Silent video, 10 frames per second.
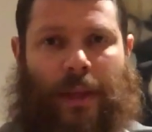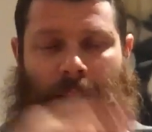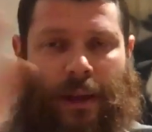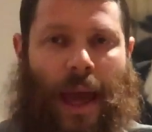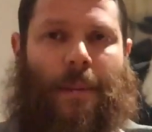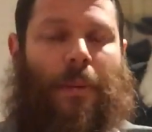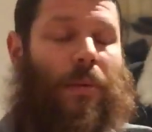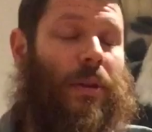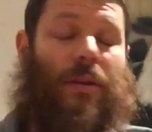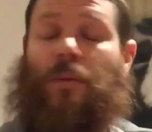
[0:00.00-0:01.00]
They came up
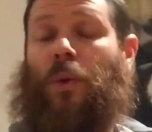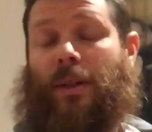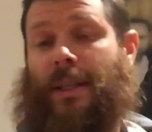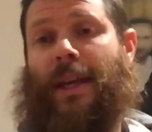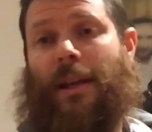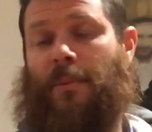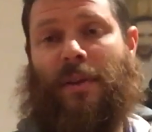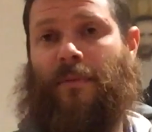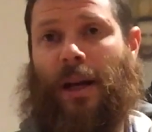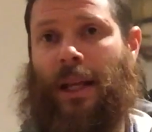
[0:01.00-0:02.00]
with it, to get a bit
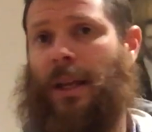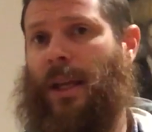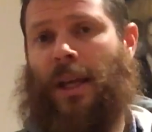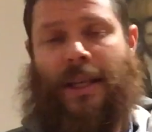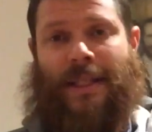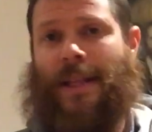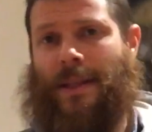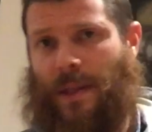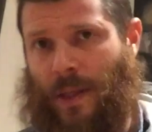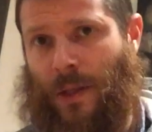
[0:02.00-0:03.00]
of money,
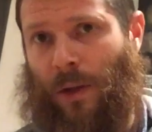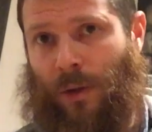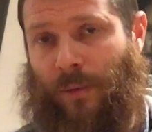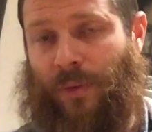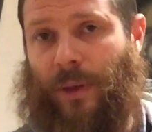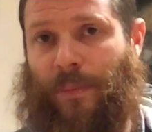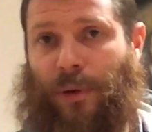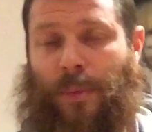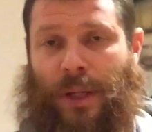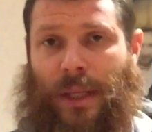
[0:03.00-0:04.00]
cents in the dollar of the
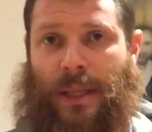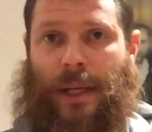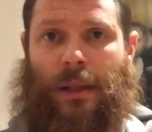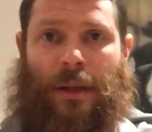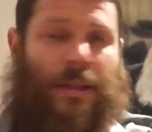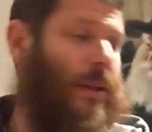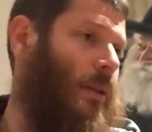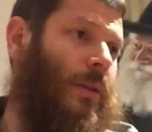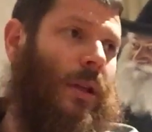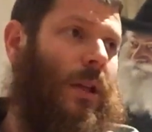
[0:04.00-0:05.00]
property that they lost
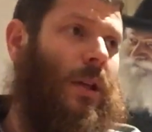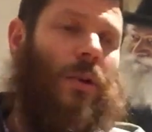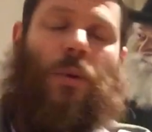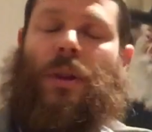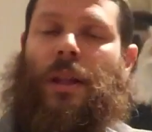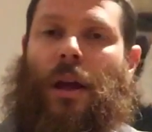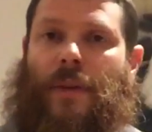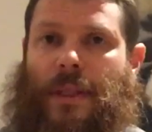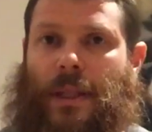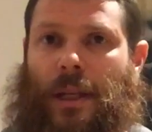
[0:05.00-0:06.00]
and all the
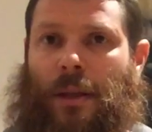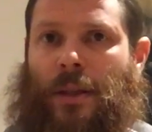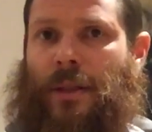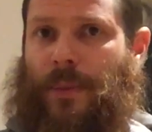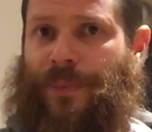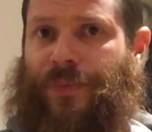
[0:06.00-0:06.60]
lives that they lost.